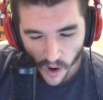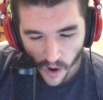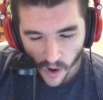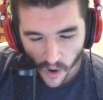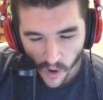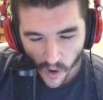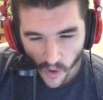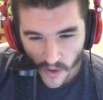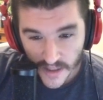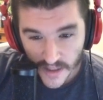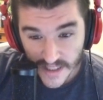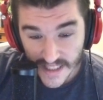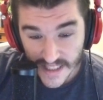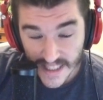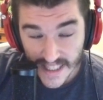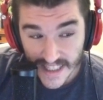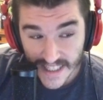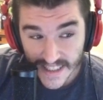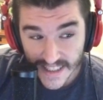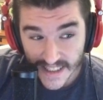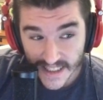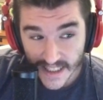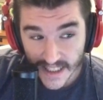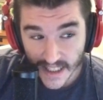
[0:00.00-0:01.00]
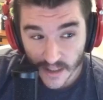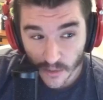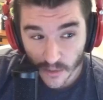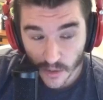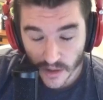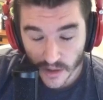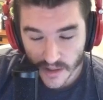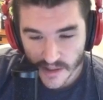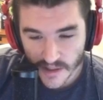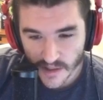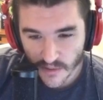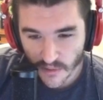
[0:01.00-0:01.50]
Or is this kind of where
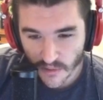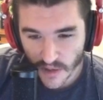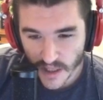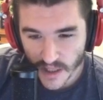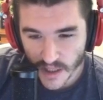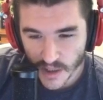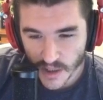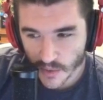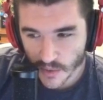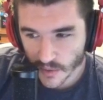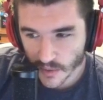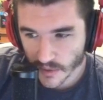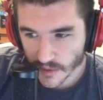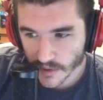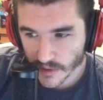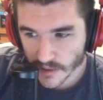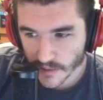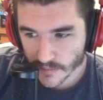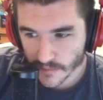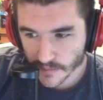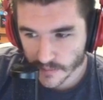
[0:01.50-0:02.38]
he's in Rage Warrior?